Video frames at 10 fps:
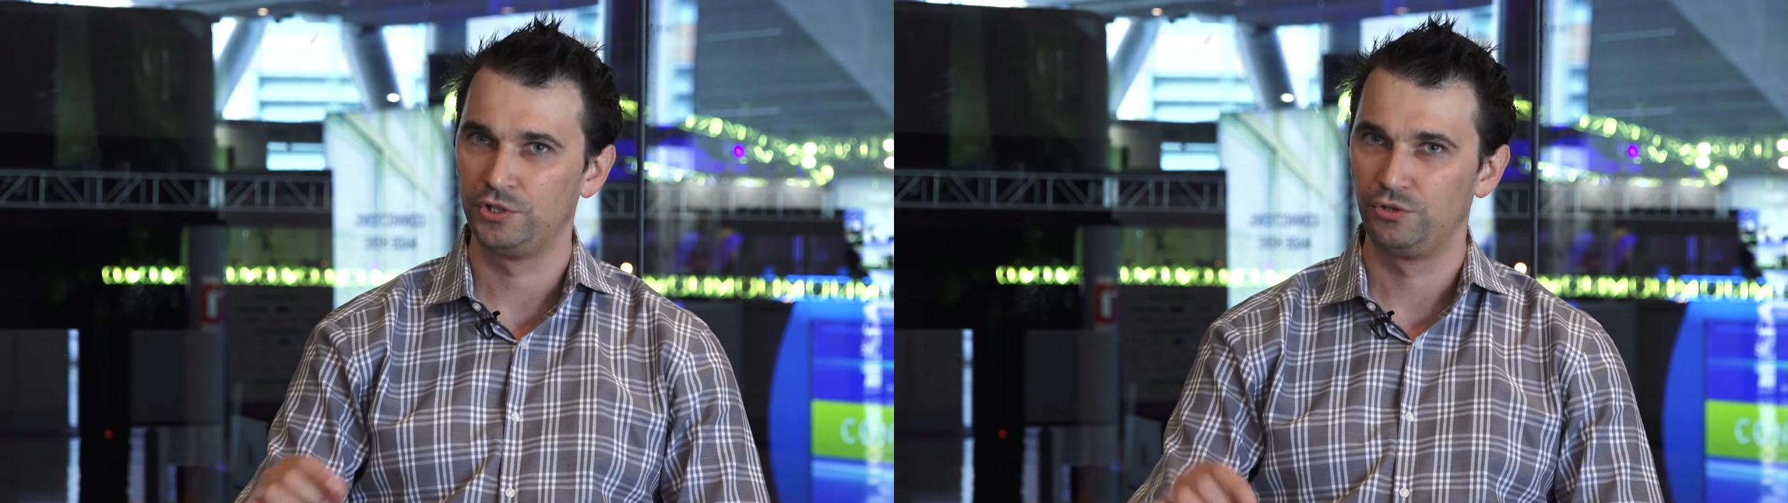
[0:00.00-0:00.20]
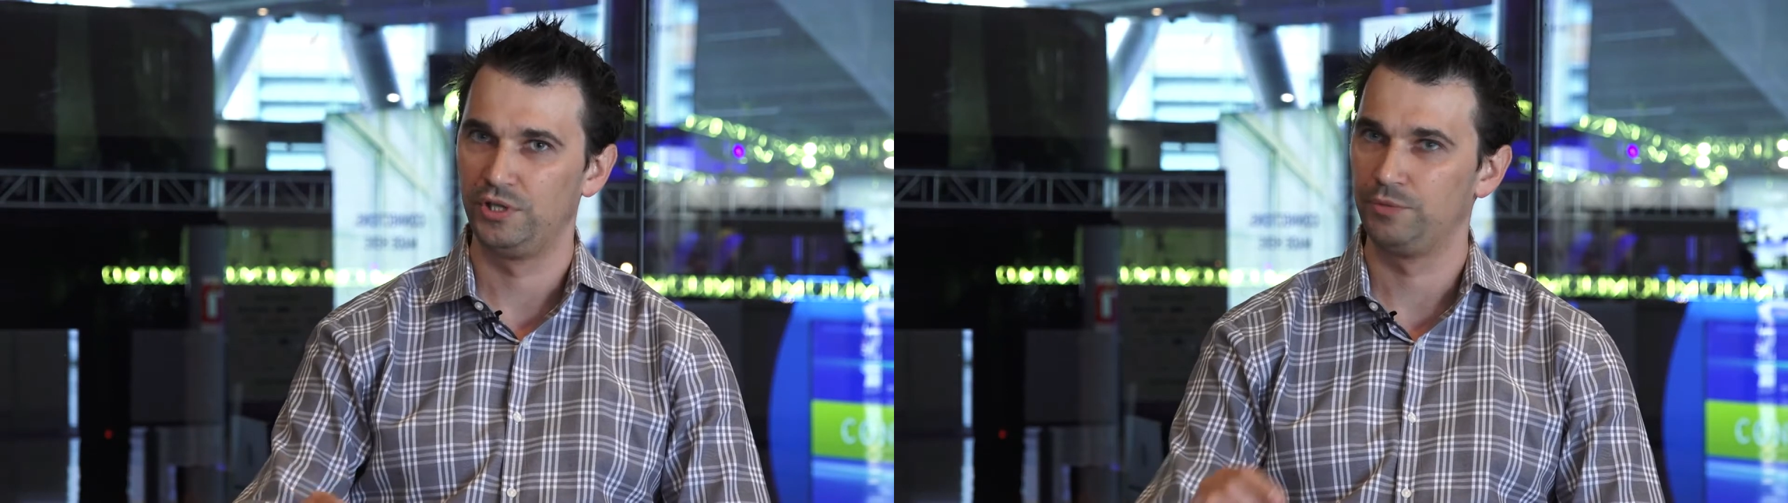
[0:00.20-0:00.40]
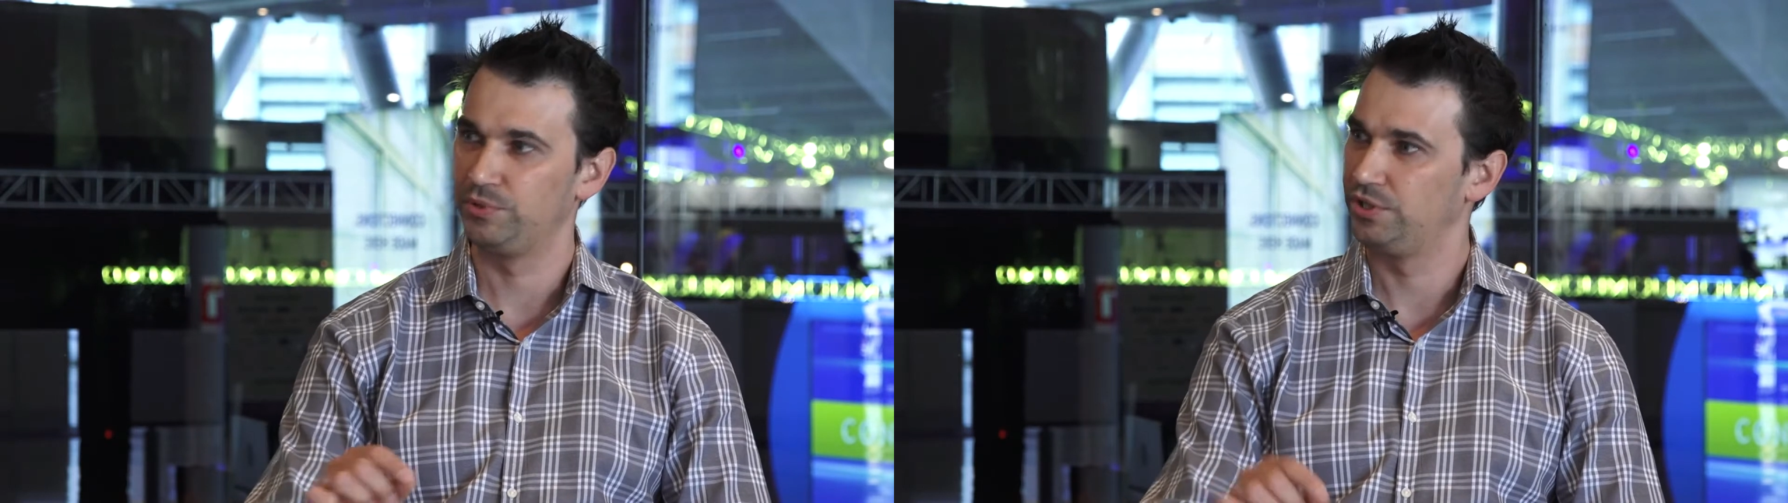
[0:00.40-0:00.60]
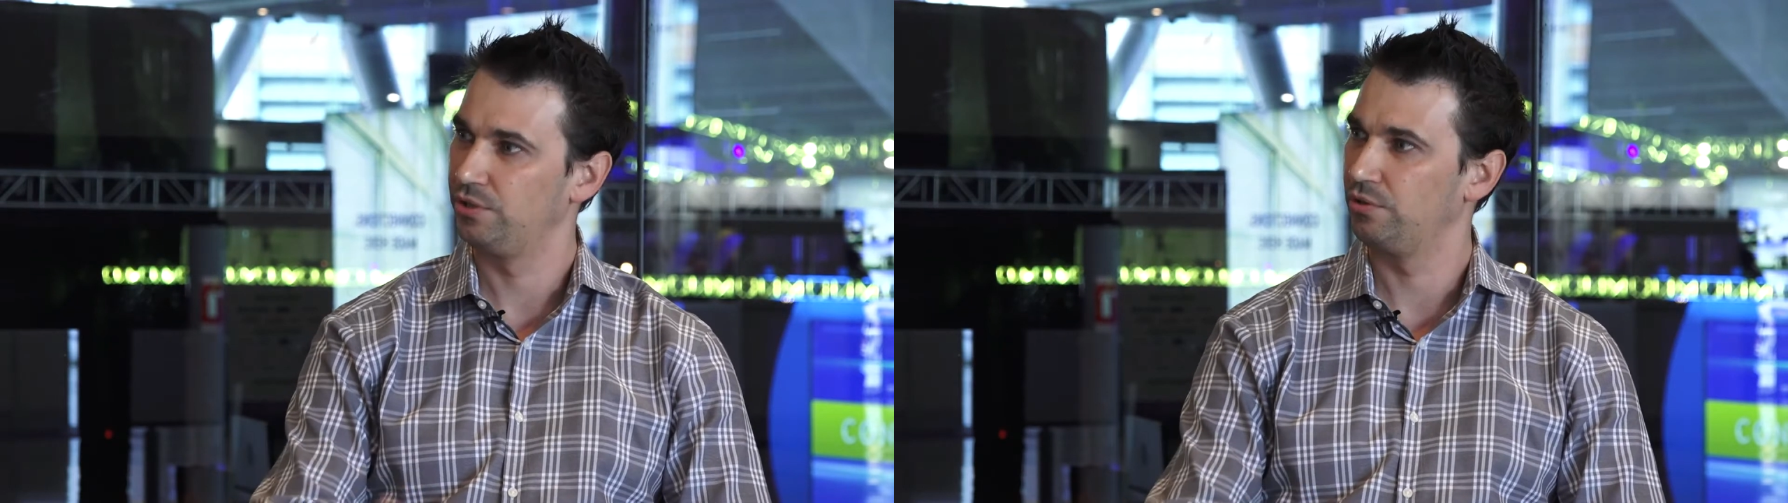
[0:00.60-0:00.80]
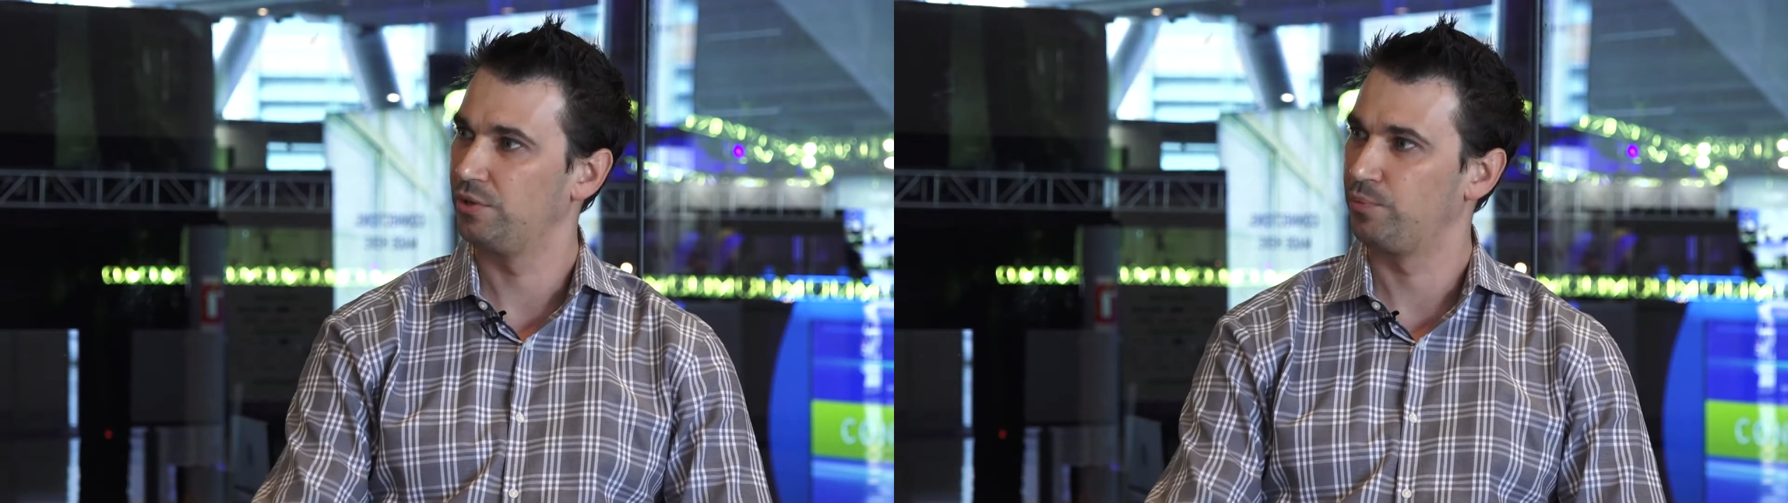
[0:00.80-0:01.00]
to that
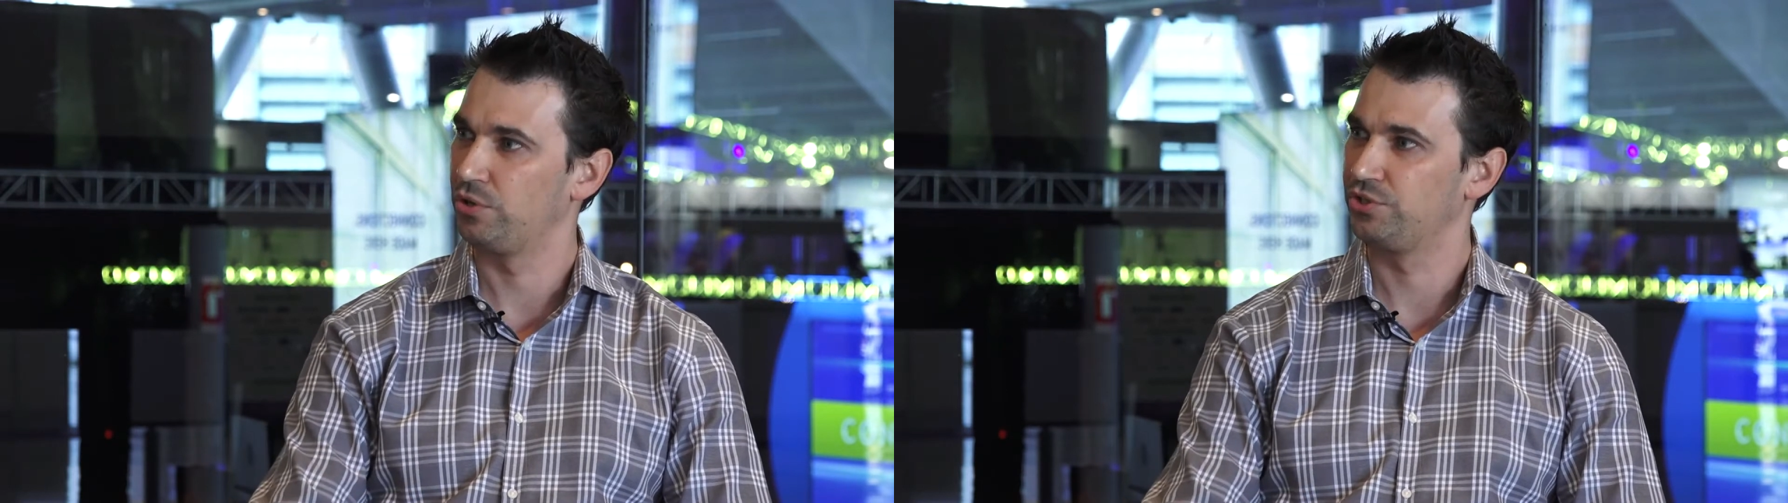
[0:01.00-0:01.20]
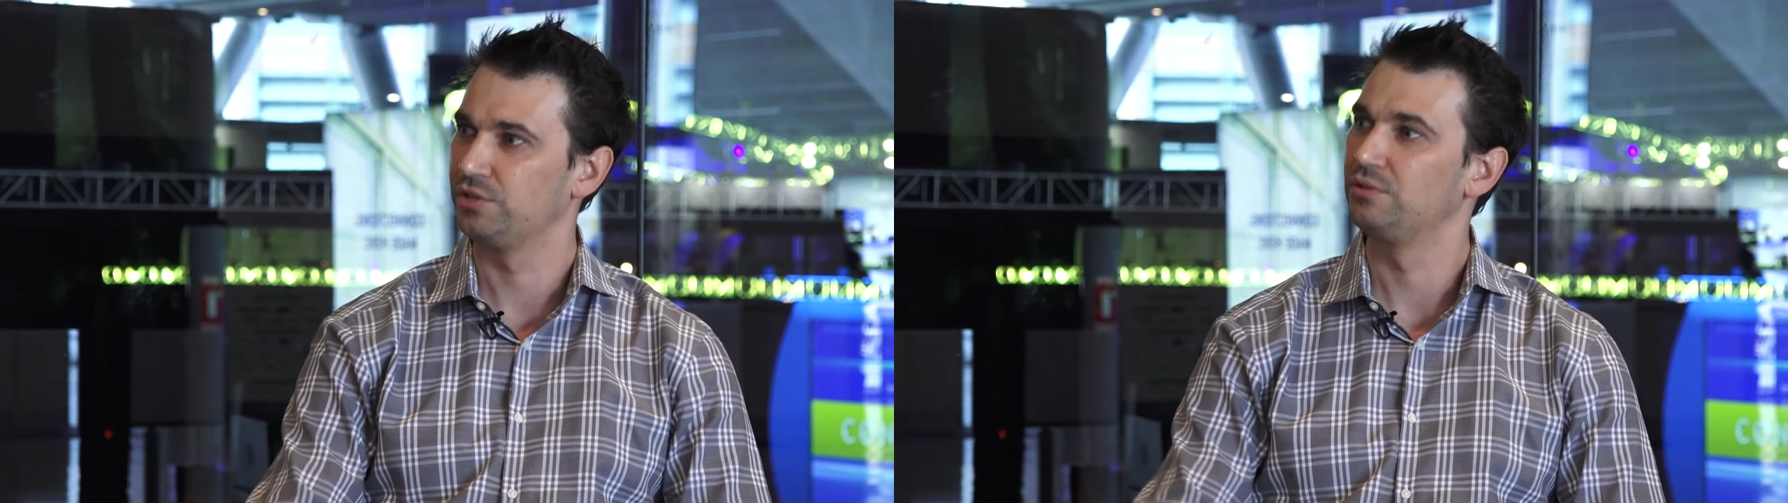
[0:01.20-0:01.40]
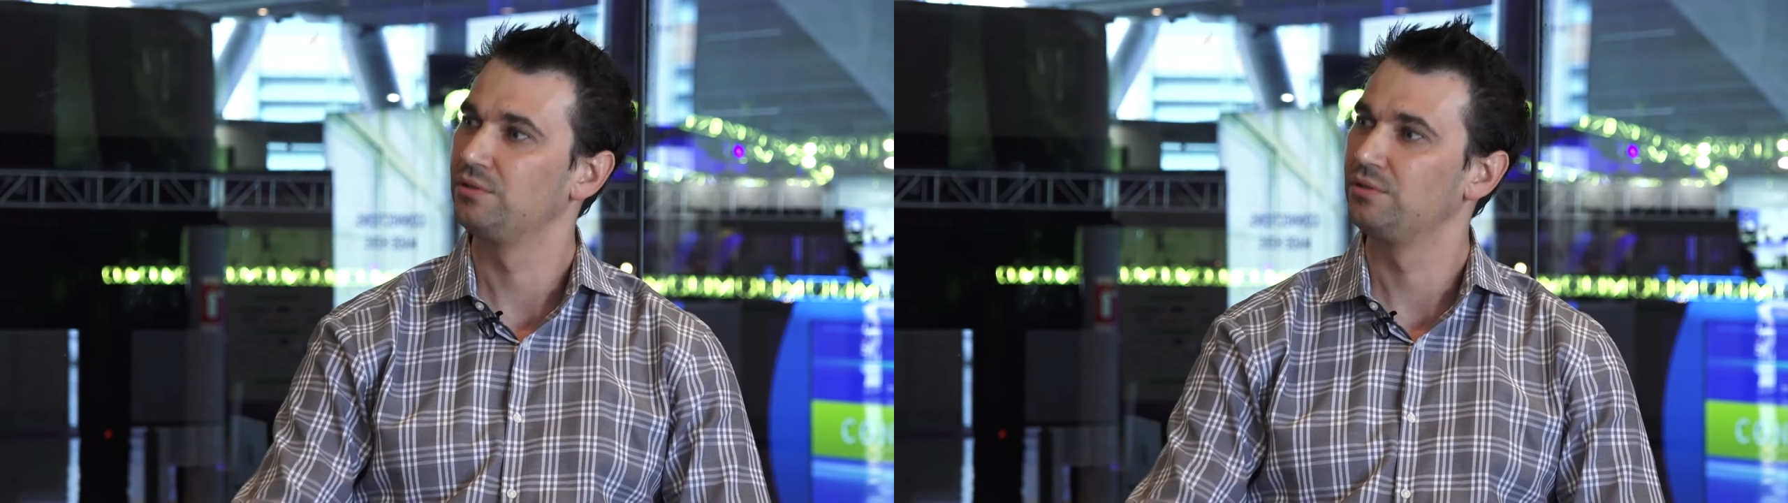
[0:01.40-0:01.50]
particular person.